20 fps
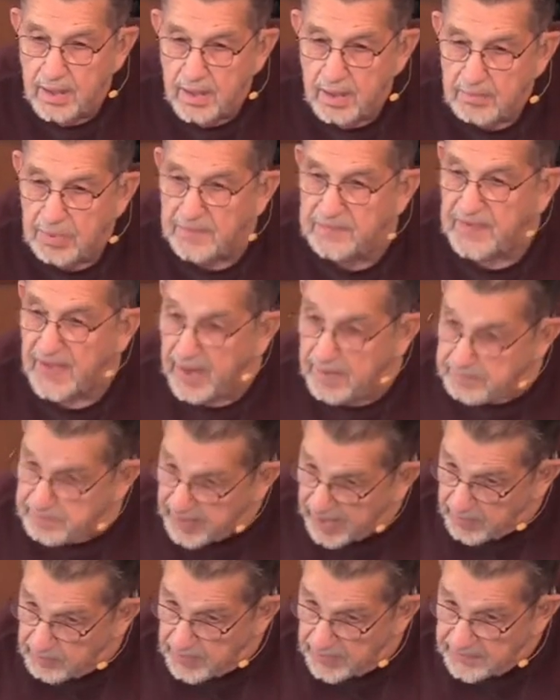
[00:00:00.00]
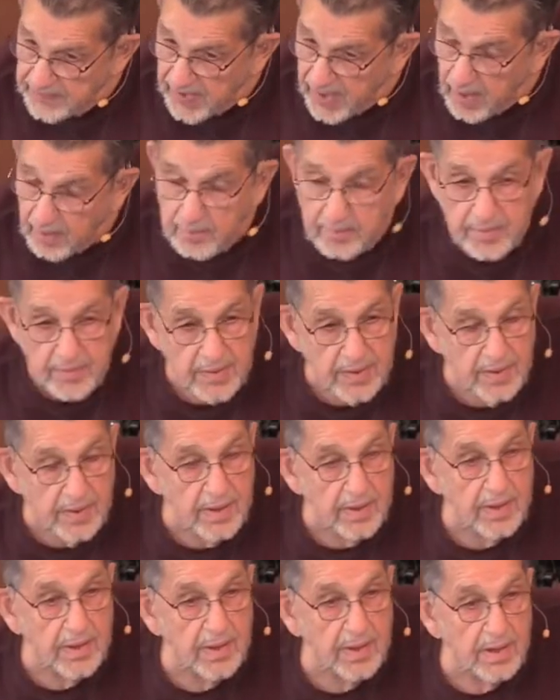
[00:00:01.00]
But they had been with him,
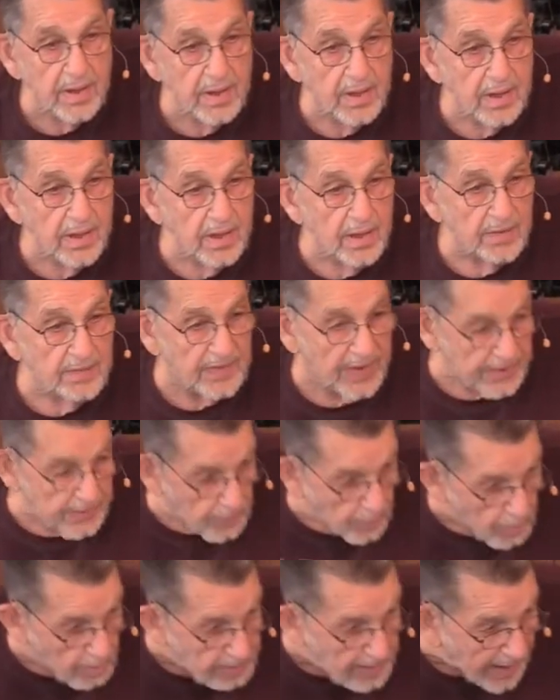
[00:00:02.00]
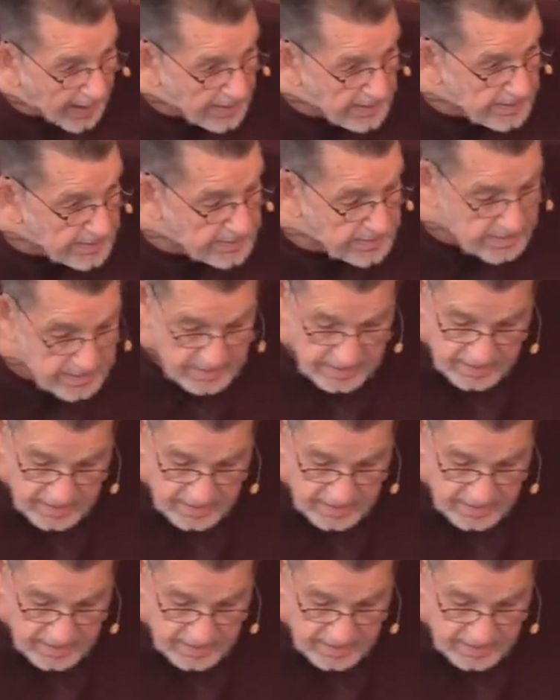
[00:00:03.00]
they knew about it.